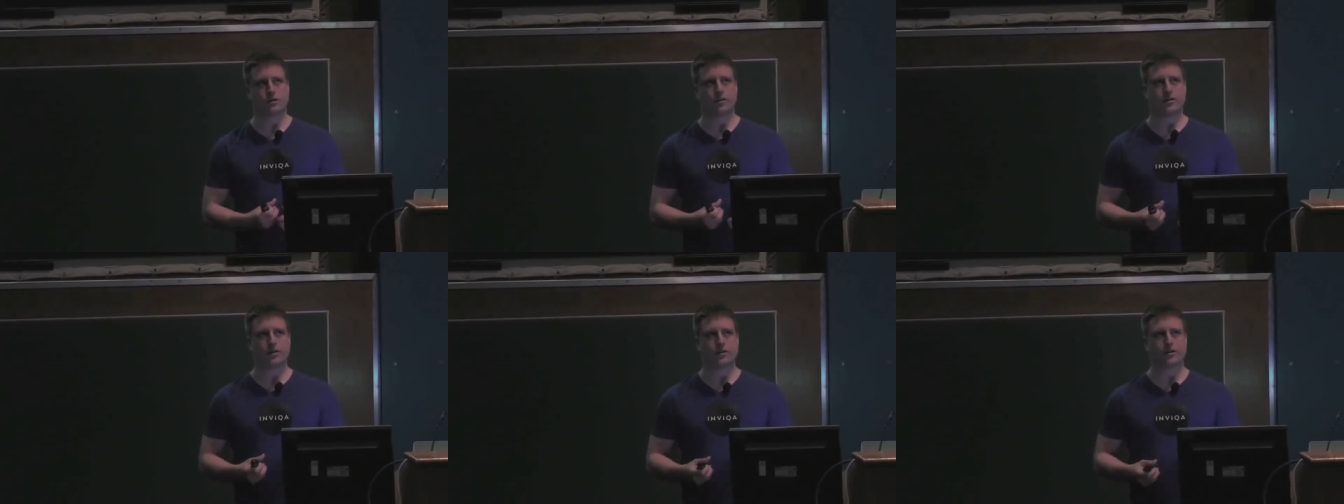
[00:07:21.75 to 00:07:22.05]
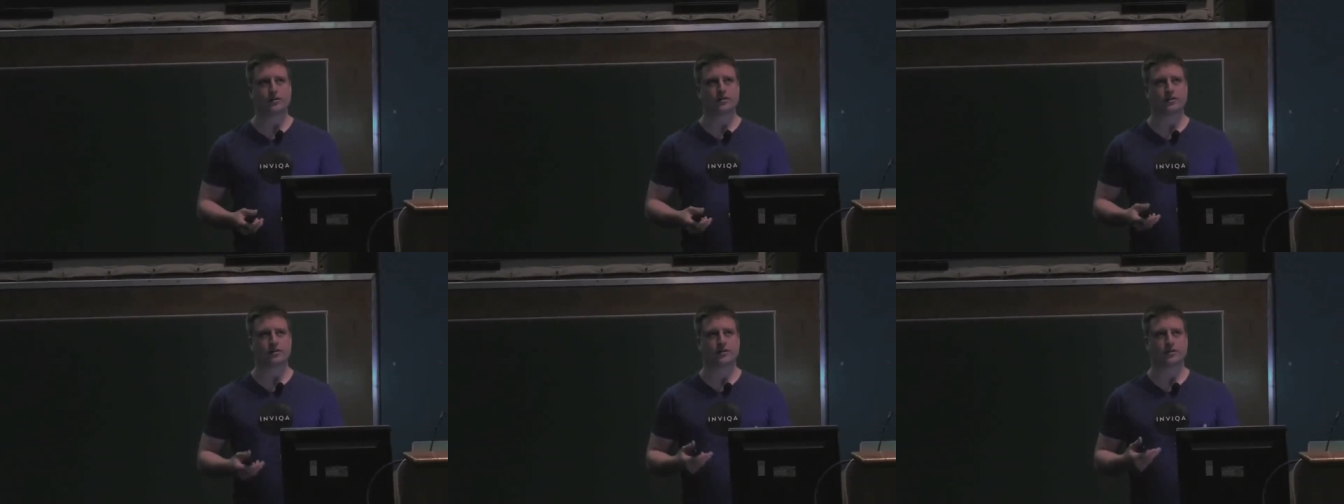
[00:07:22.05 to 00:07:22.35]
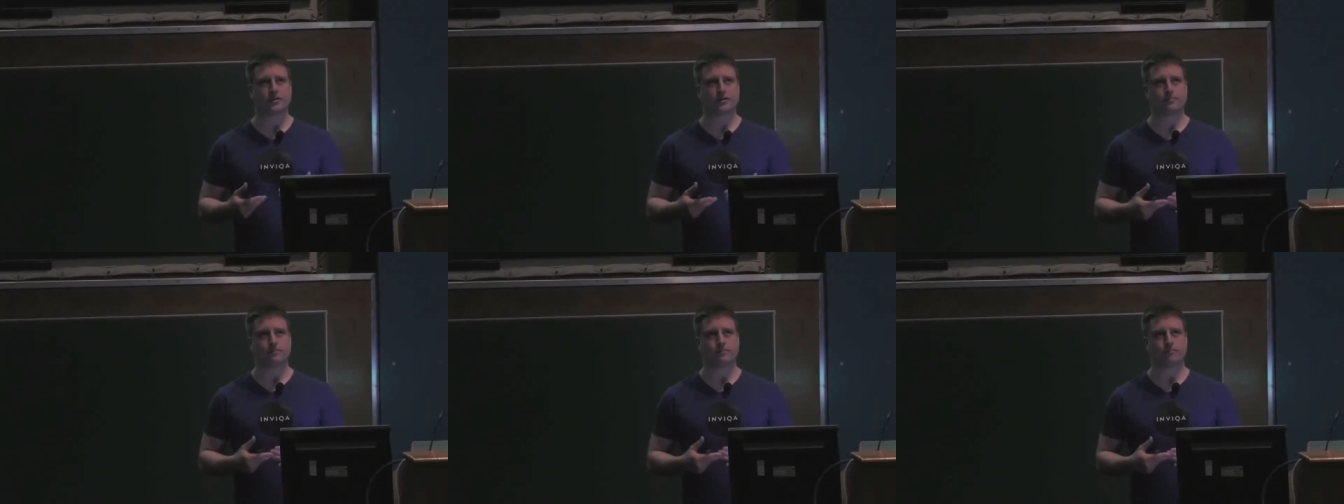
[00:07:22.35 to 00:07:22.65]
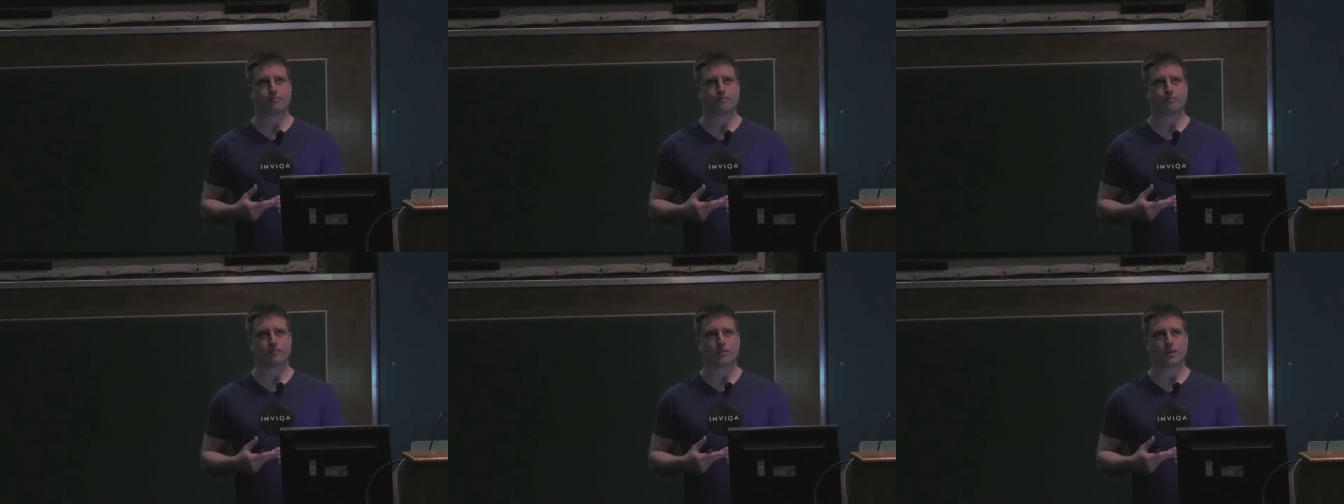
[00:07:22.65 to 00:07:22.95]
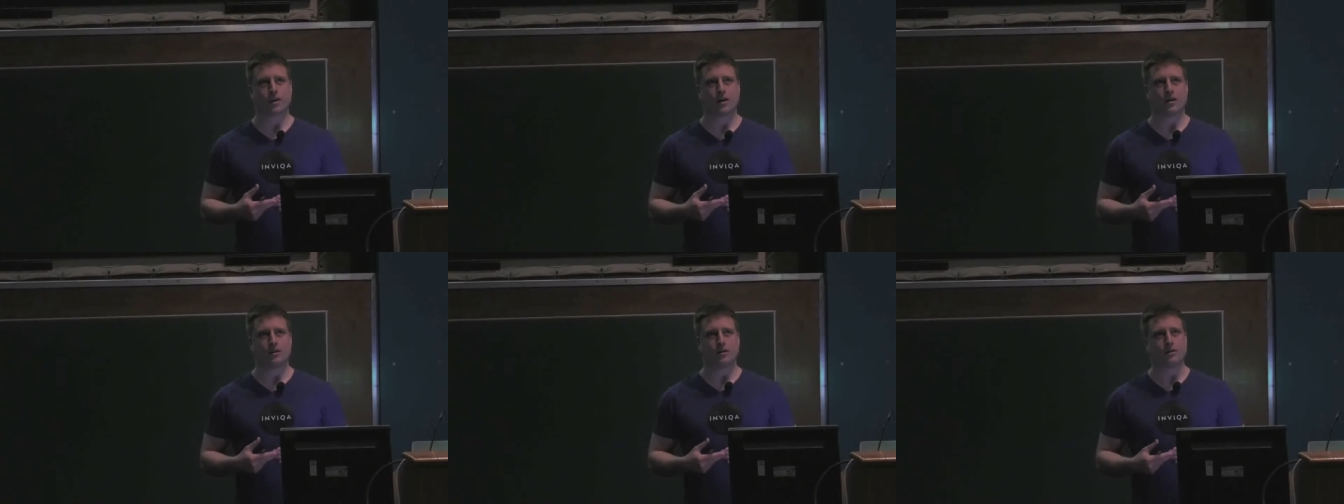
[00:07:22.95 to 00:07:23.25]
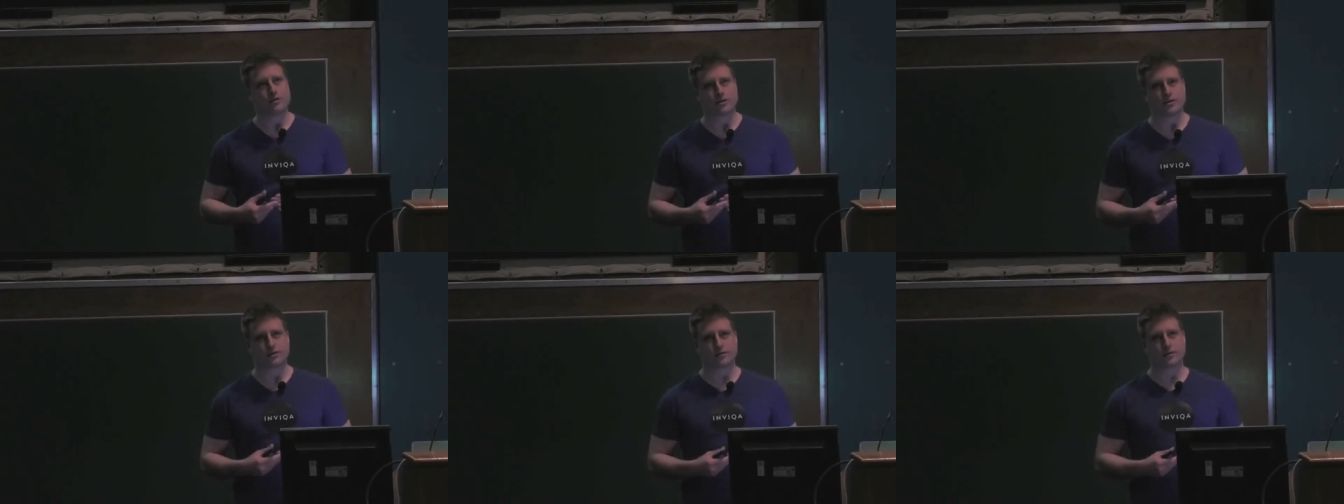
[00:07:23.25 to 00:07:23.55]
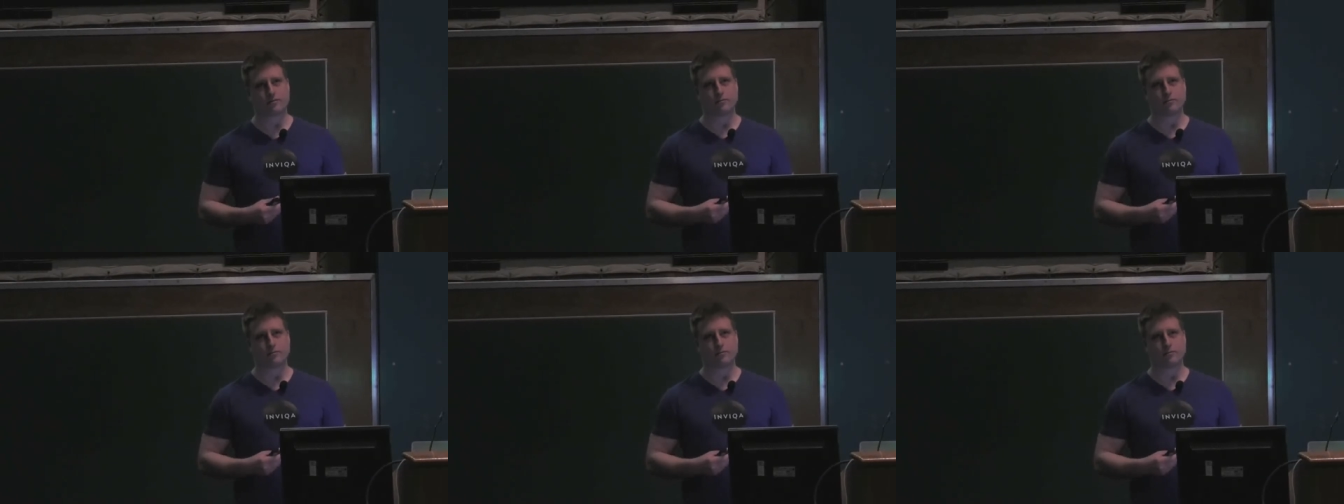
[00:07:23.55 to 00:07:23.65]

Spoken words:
There's lots of